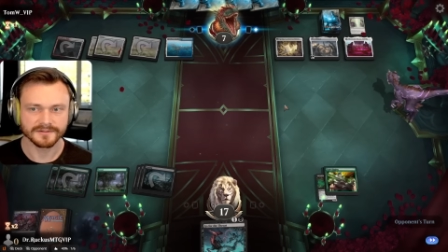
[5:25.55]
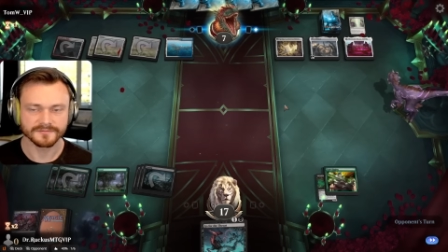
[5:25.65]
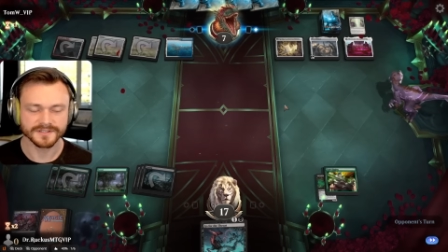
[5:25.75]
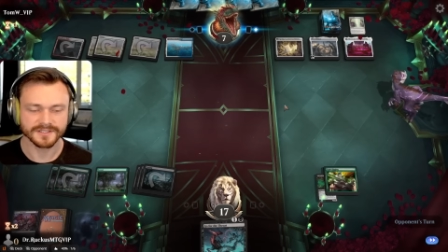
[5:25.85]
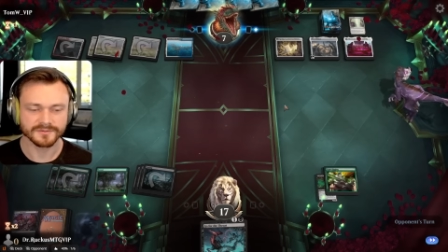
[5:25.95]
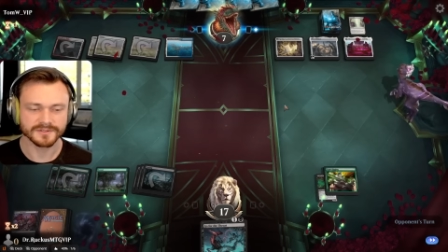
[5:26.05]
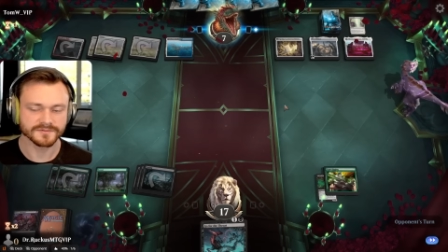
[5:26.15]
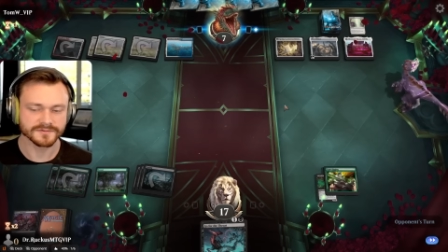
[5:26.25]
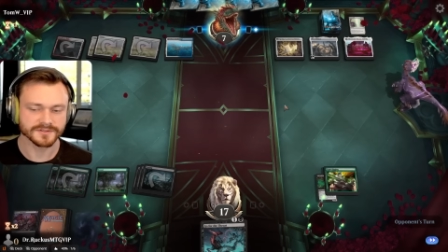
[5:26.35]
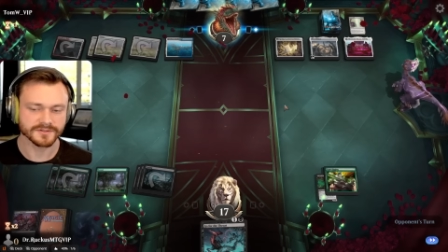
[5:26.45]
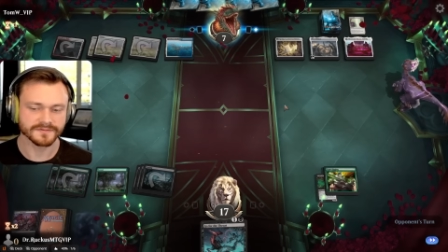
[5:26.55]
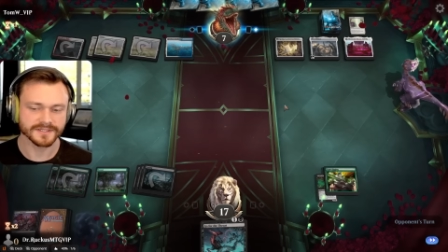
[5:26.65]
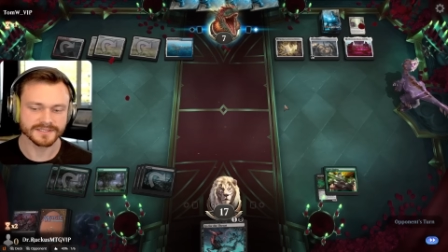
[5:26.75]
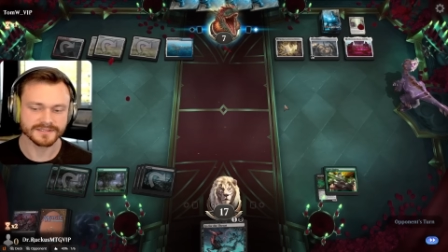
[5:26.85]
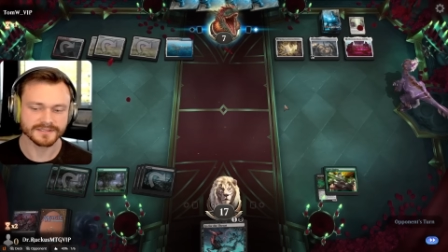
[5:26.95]
We really wanted to resolve
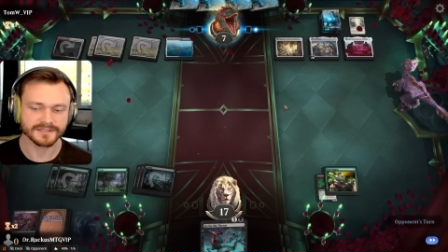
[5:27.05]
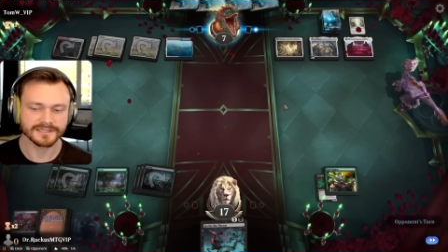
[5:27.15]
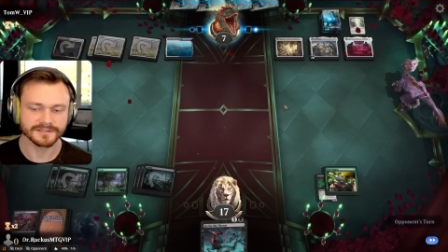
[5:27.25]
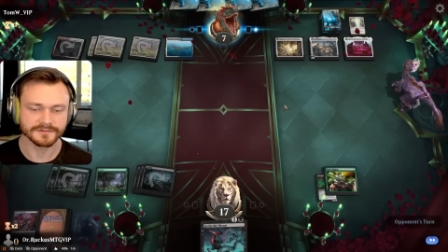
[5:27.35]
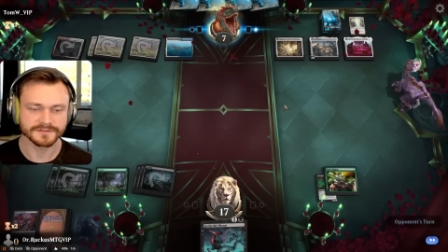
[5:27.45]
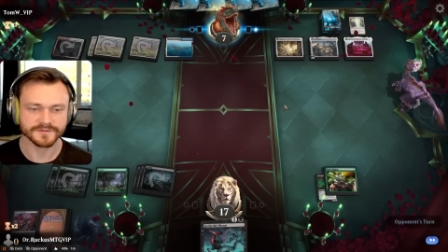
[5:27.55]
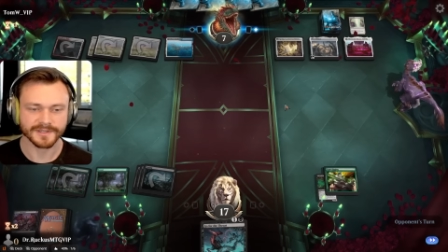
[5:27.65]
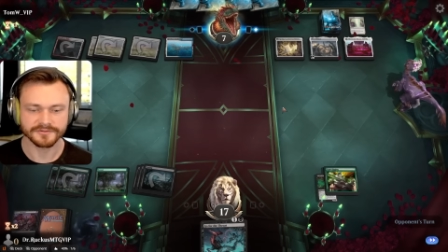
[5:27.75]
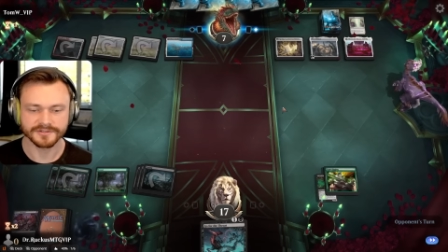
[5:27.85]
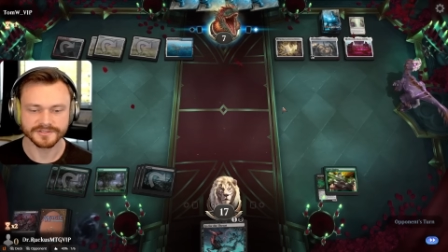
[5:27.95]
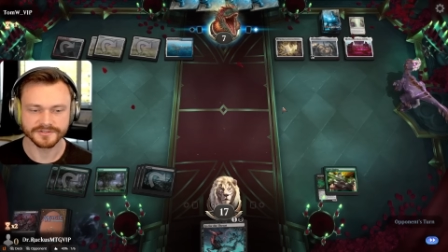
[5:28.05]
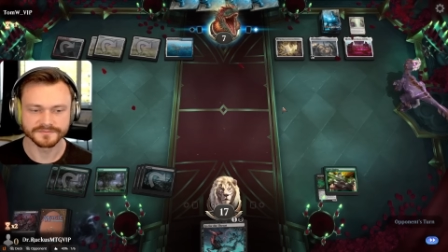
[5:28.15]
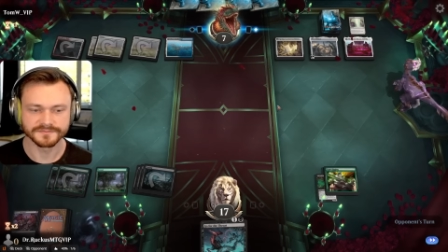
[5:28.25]
another 6-power creature.